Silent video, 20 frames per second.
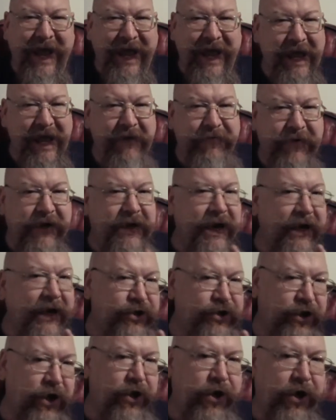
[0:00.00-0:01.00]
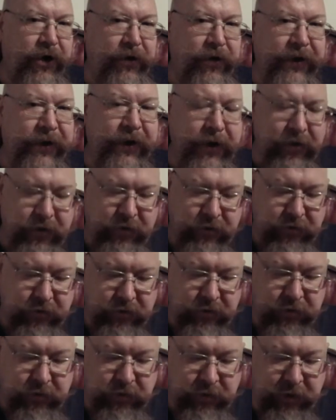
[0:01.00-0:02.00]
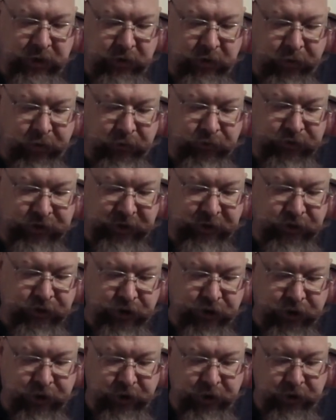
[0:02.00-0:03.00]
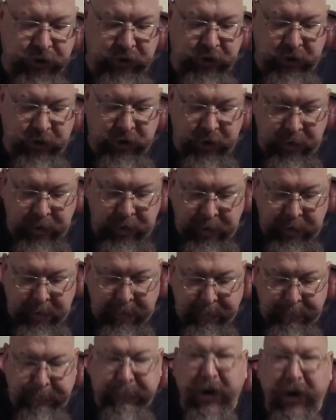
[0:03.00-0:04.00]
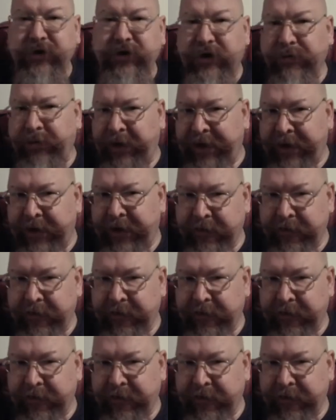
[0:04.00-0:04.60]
If you catch it early in a pump seizure, possibly.